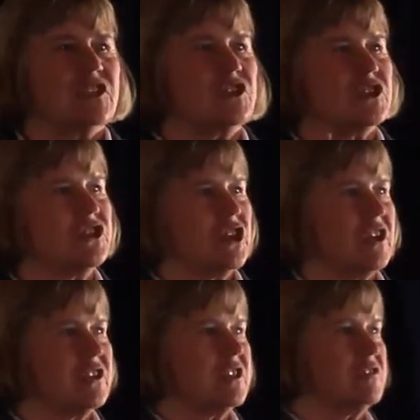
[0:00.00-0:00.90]
to
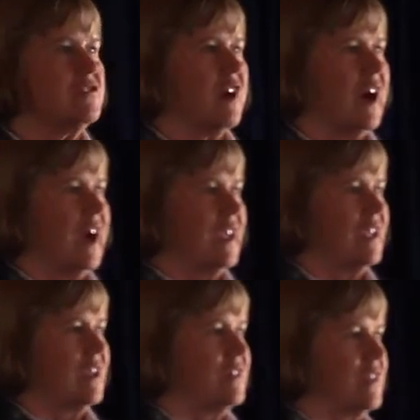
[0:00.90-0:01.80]
justify
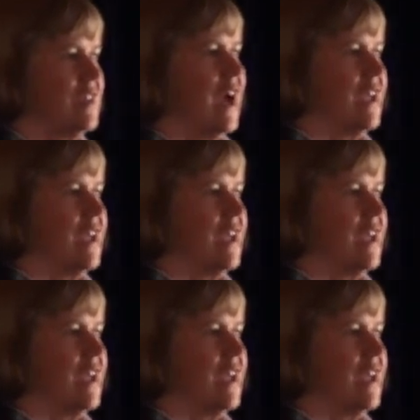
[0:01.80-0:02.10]
the